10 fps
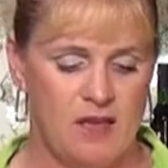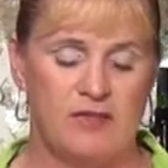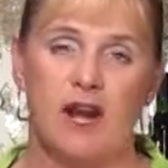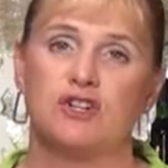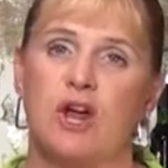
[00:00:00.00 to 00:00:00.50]

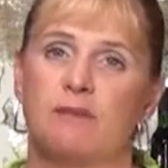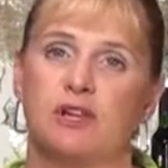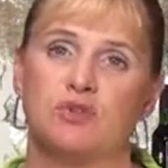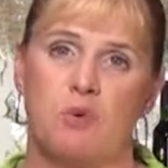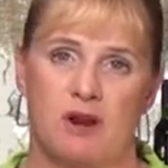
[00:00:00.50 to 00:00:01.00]
Then I dropped
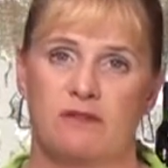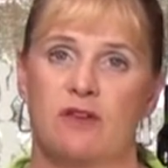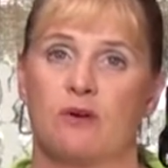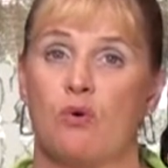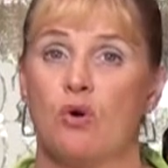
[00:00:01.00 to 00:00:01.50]
each one of
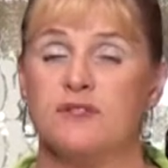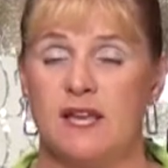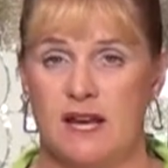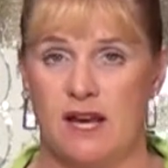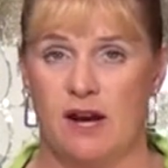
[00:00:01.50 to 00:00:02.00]
the rolls
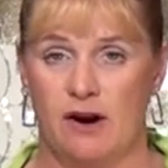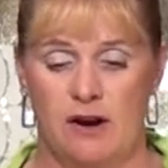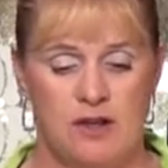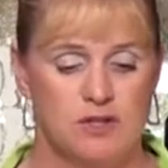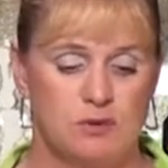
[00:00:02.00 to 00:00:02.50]
in
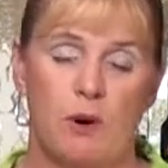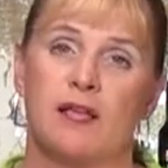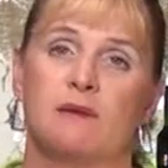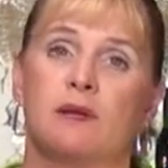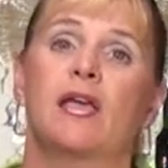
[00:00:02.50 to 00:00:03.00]
here,
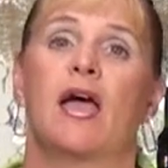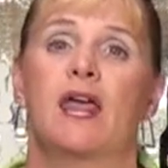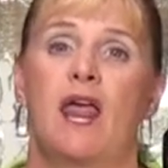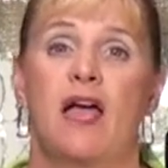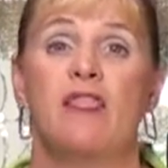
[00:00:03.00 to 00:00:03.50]
sprayed them
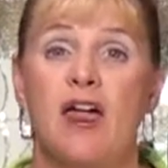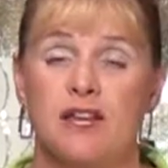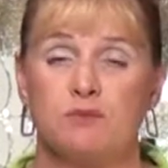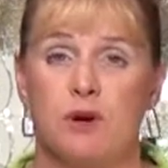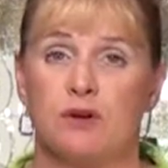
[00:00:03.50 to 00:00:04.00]
again, and then I
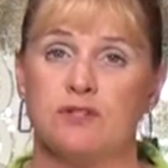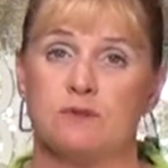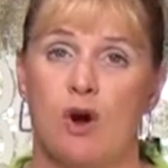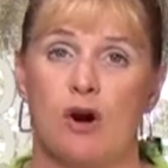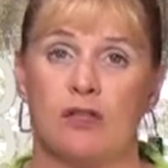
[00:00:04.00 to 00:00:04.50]
sprinkled
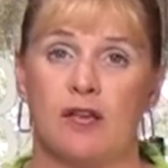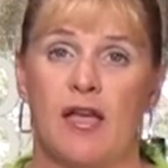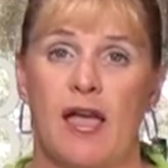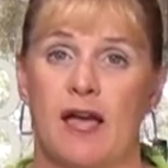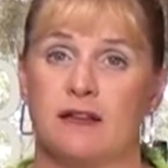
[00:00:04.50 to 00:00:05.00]
some
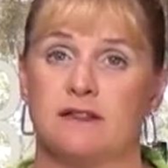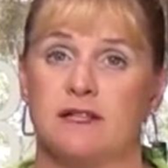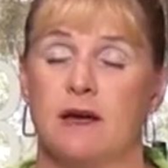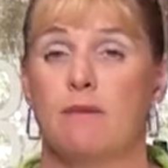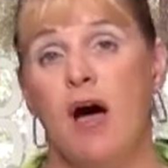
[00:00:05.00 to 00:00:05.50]
garlic and
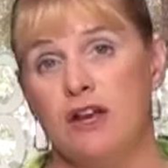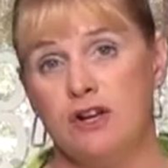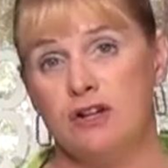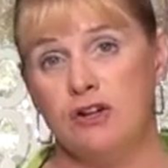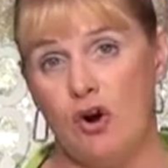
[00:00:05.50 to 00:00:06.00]
some
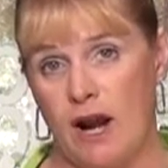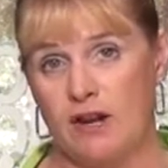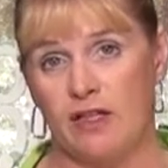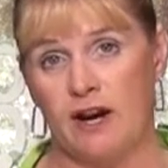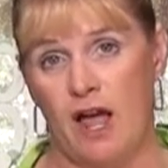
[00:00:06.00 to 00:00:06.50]

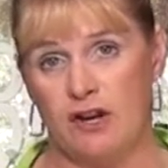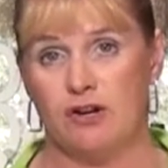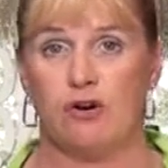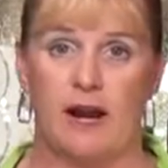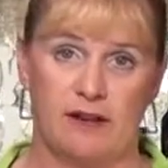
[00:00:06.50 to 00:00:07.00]

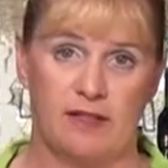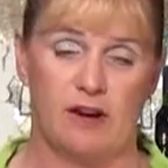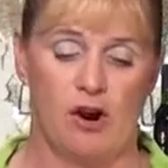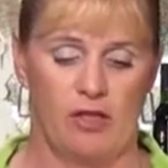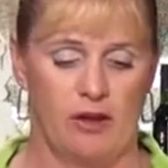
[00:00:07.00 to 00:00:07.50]

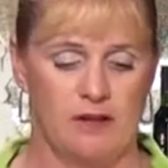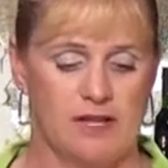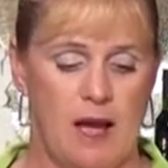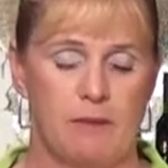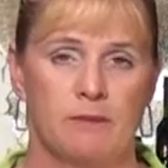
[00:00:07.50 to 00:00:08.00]
granulated garlic on
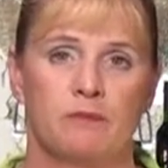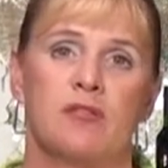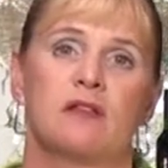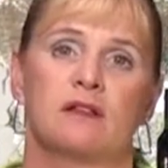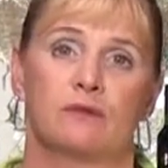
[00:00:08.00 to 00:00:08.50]
top.
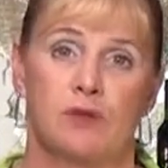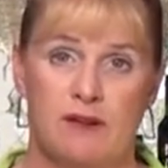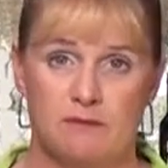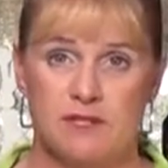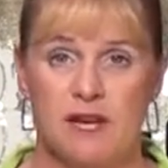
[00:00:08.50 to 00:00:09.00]

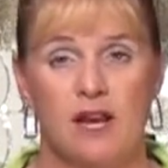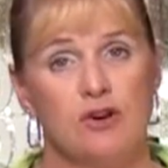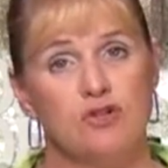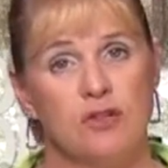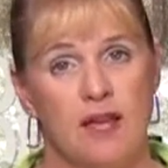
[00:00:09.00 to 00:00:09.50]
Leave them sitting
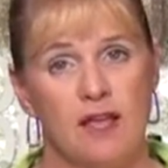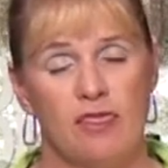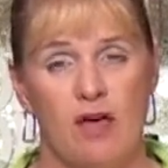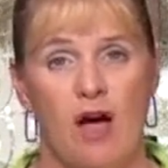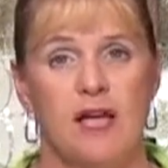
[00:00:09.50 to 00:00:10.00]
here so they
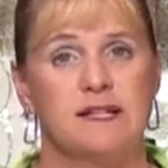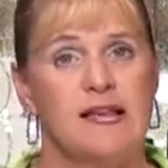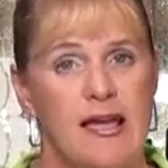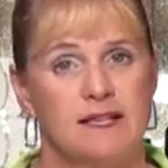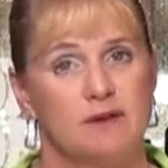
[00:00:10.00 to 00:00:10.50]
can thaw. It
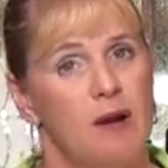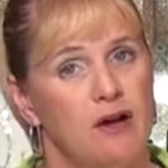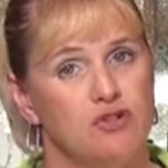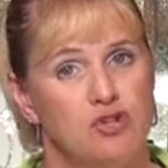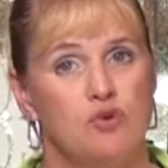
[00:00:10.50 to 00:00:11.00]
takes
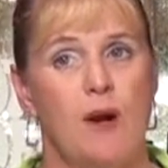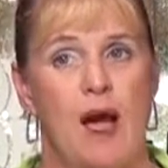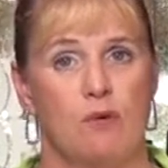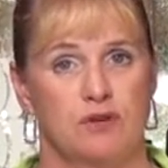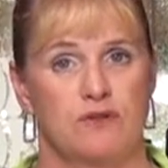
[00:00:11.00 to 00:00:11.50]
about 2
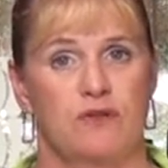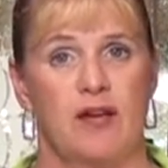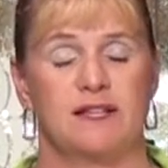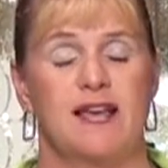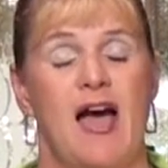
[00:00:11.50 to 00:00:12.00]
hours for
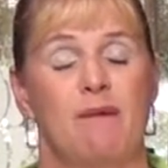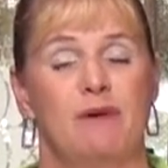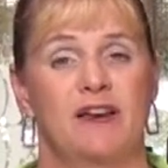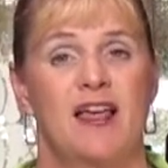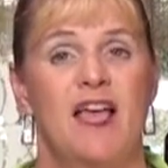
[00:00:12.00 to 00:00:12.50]
that to
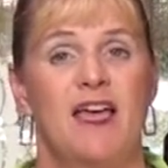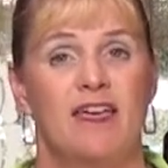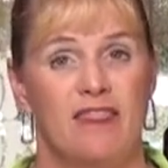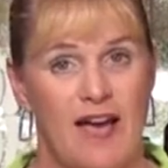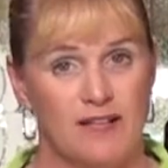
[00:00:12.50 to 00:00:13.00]
happen.
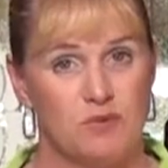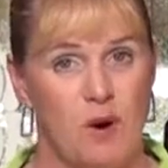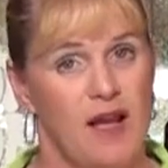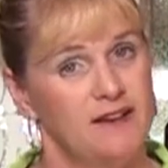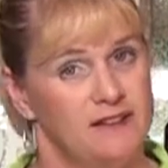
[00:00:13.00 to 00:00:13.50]
That's
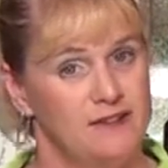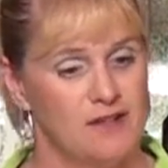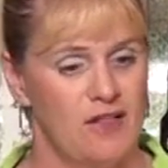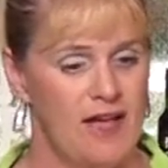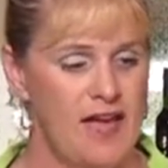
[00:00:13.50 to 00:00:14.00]
why I did this
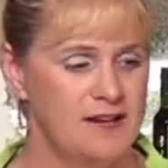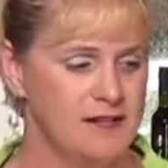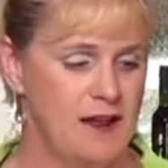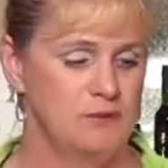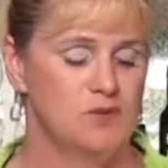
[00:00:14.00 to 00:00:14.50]
all ahead of
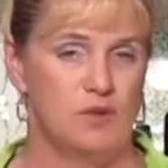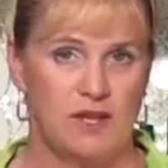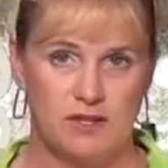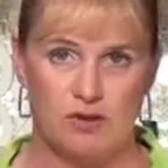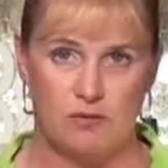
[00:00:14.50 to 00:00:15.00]
time. So
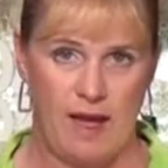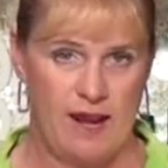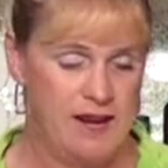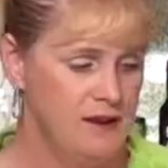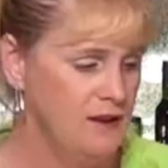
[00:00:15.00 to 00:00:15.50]
these are
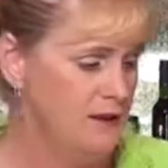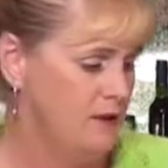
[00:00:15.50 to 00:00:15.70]
ready.